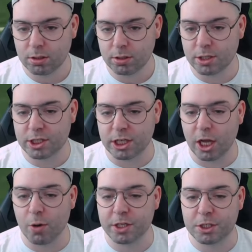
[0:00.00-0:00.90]
The
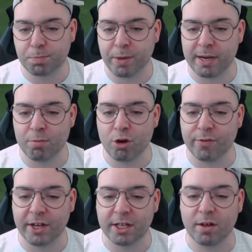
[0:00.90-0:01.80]
slowest spin
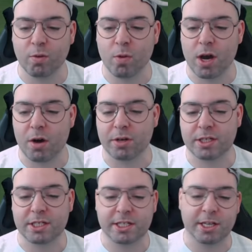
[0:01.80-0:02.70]
move in the world.
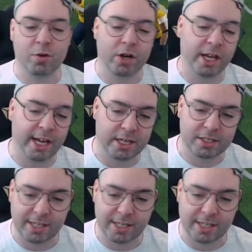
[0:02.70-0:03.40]
It's still going to get us